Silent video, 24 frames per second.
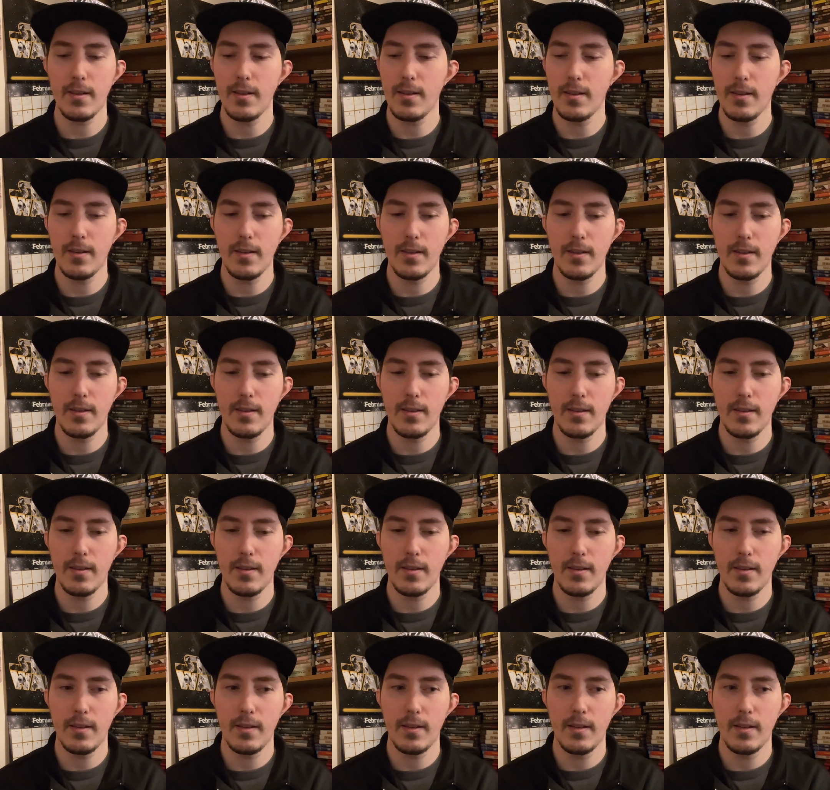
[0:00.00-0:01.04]

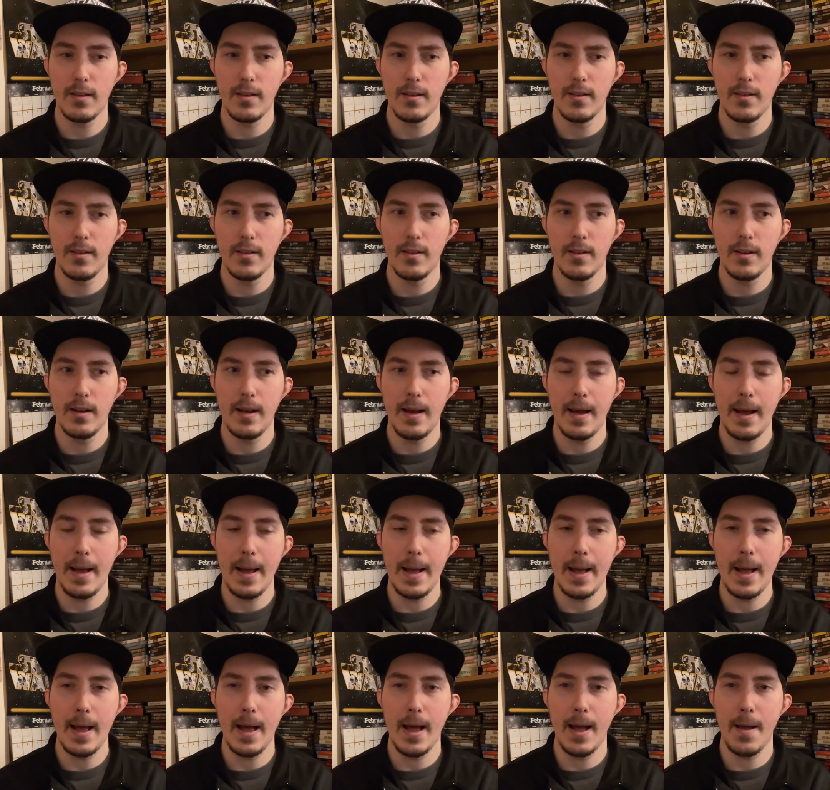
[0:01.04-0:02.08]

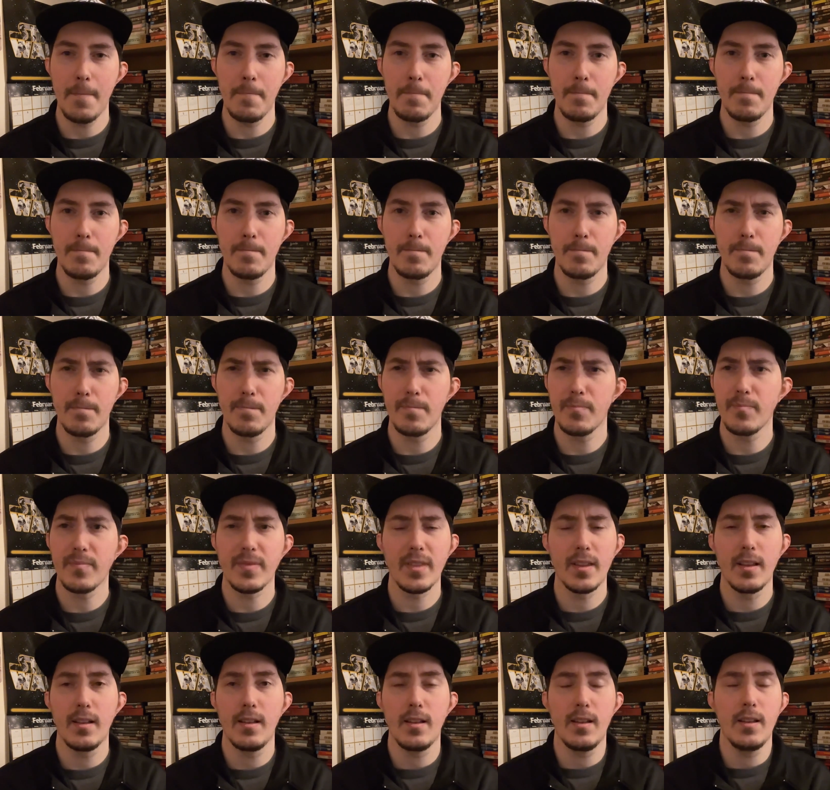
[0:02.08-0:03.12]

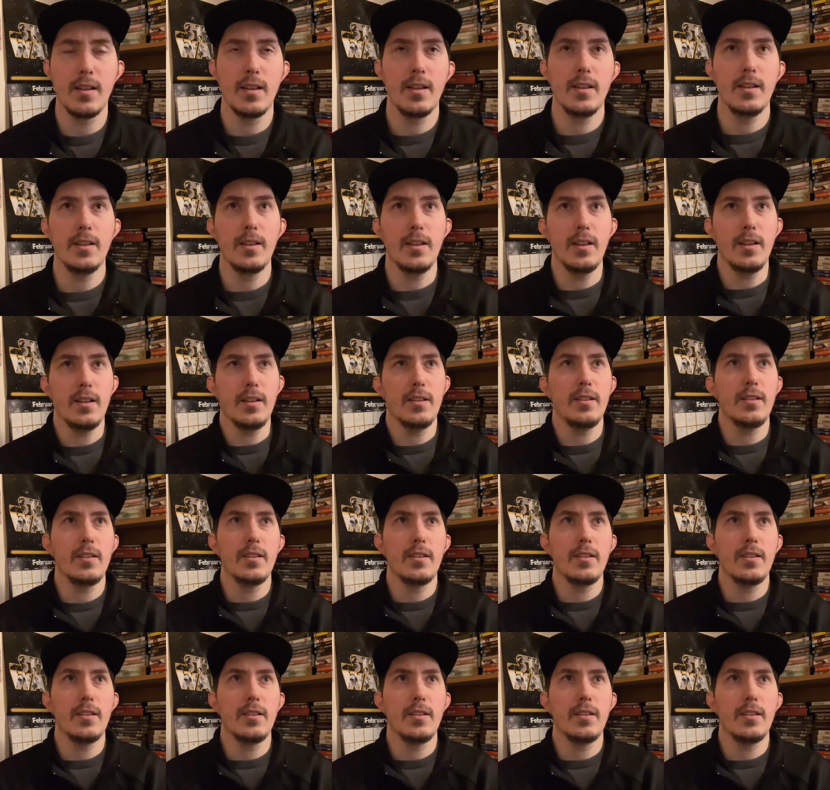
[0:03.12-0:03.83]
(no one is talking)